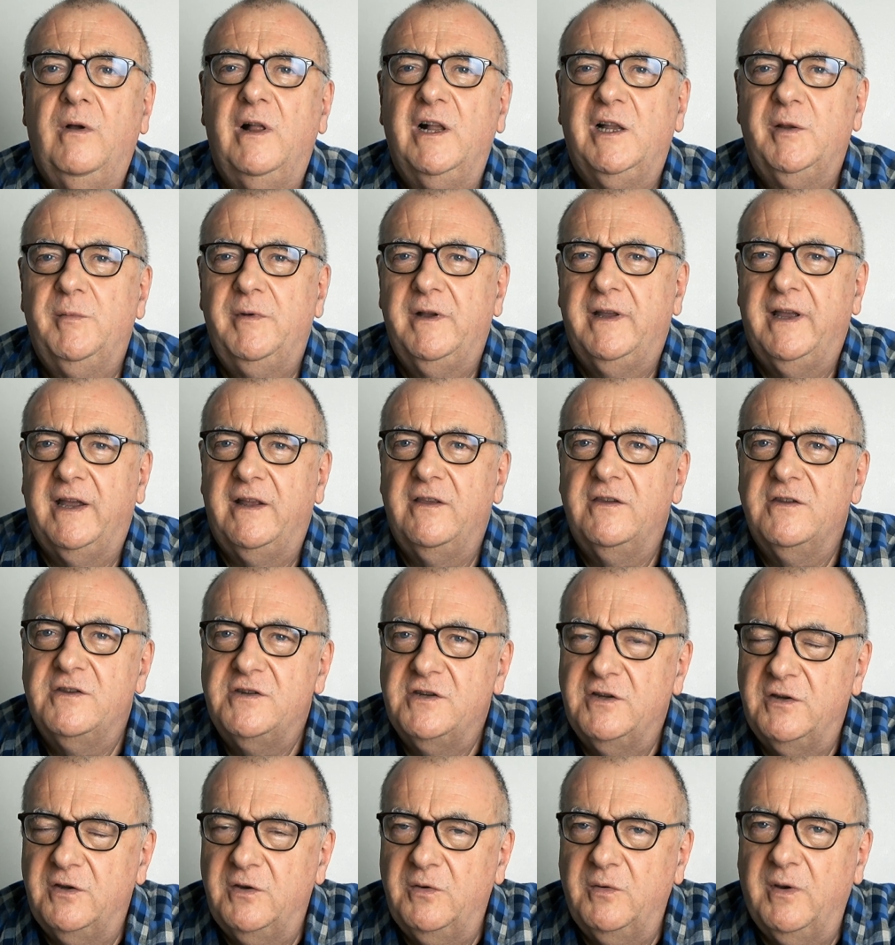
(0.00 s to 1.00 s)
Welcome again
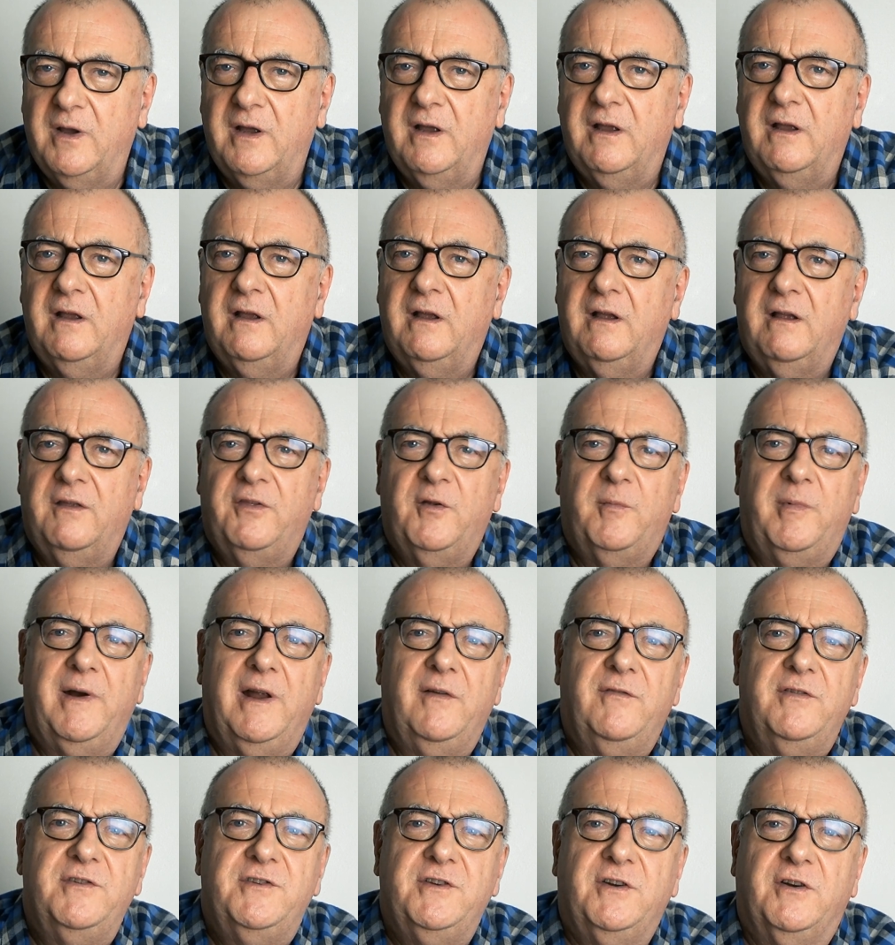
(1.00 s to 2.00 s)
to Arthur
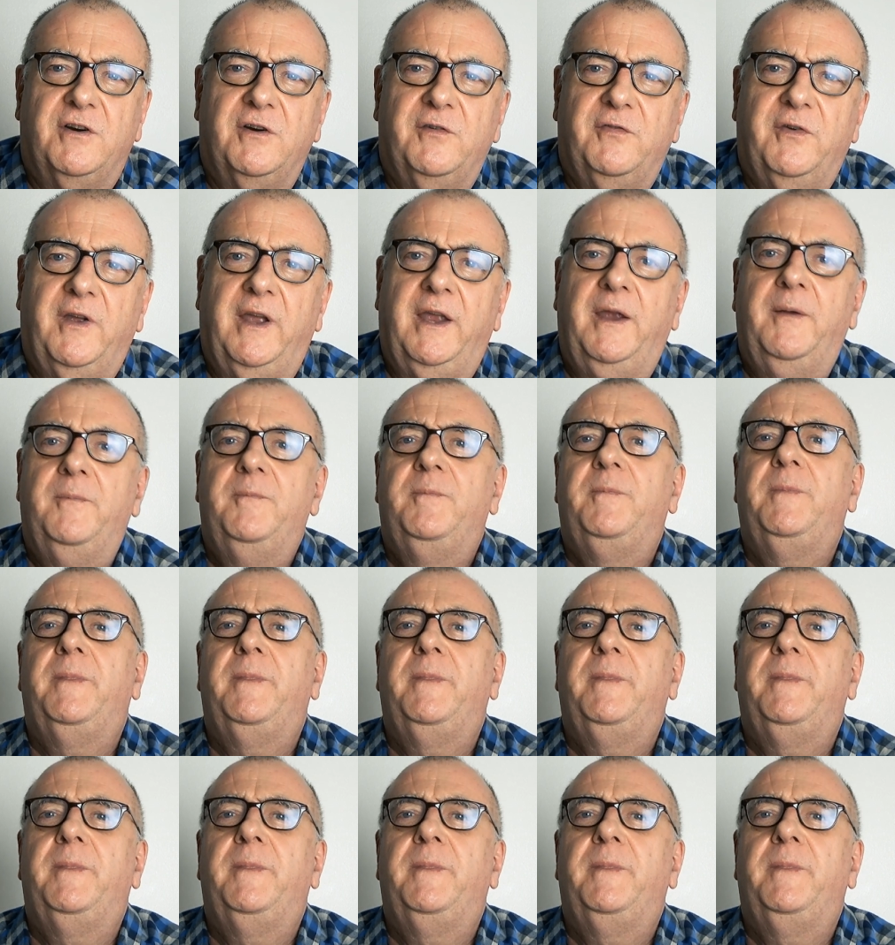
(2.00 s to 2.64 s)
Brown Photography.